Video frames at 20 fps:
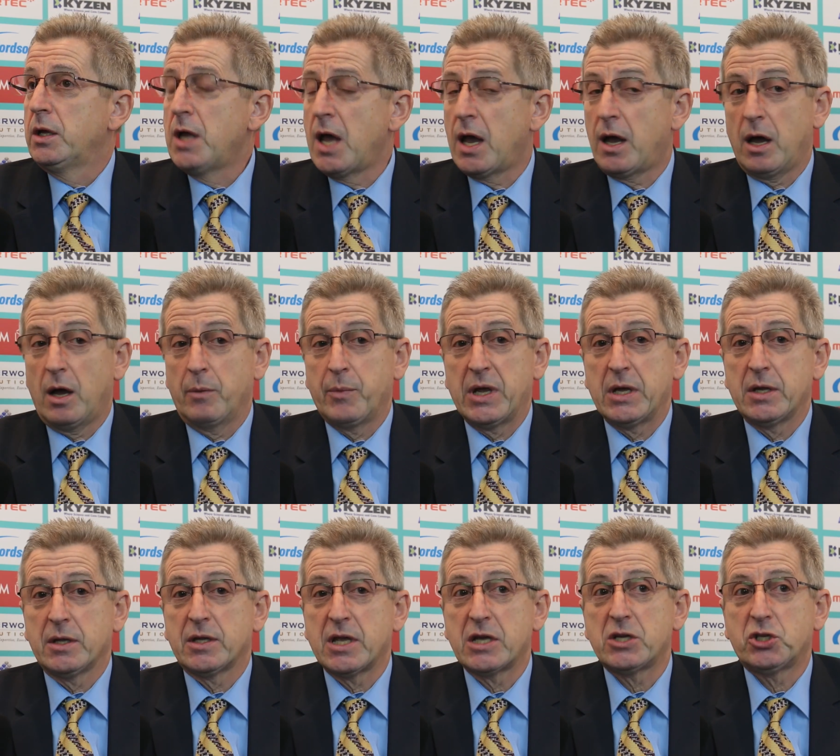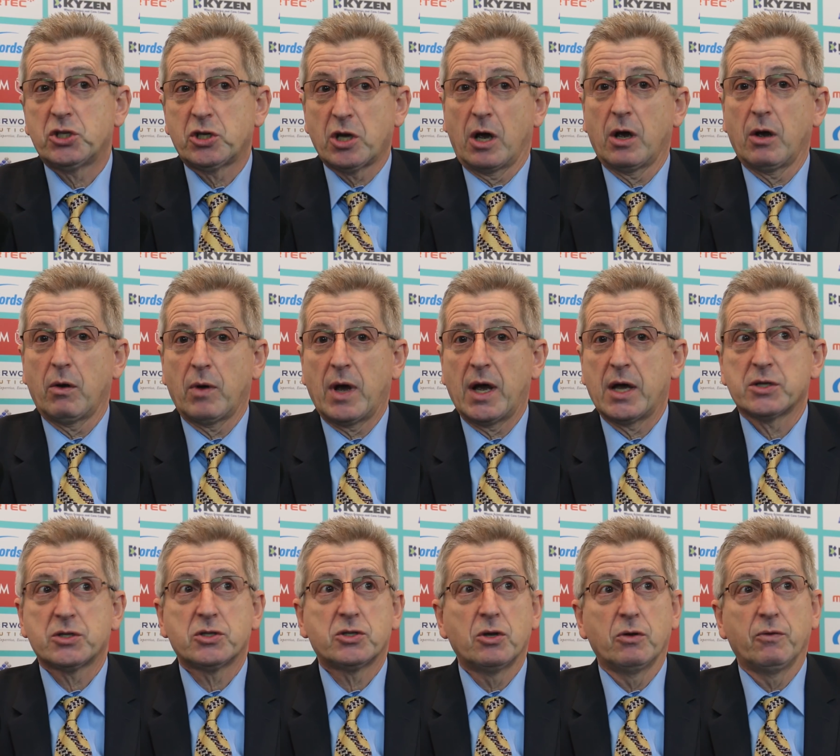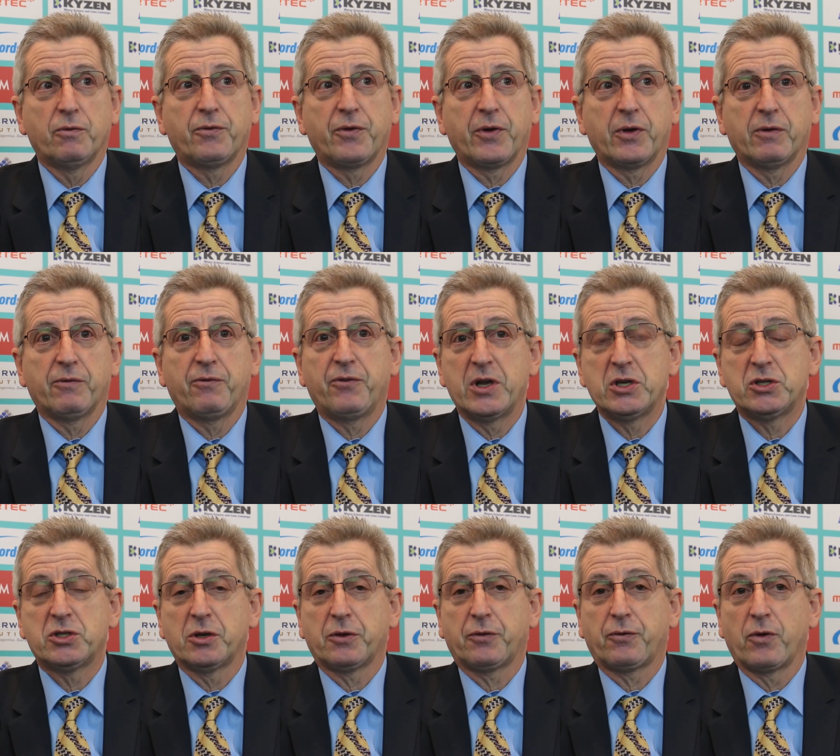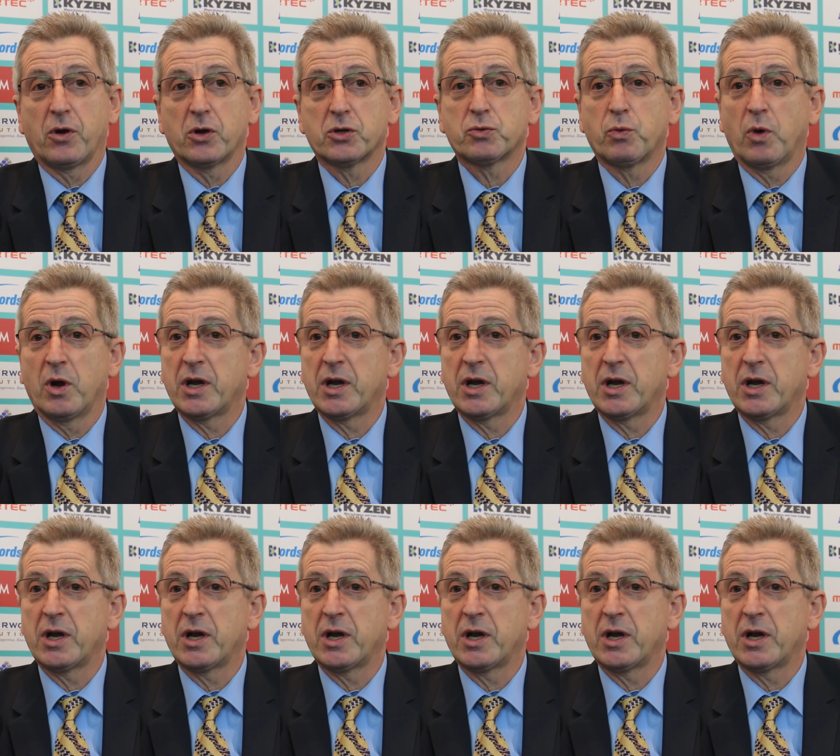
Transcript: Yeah, I mean, this show has two features for us.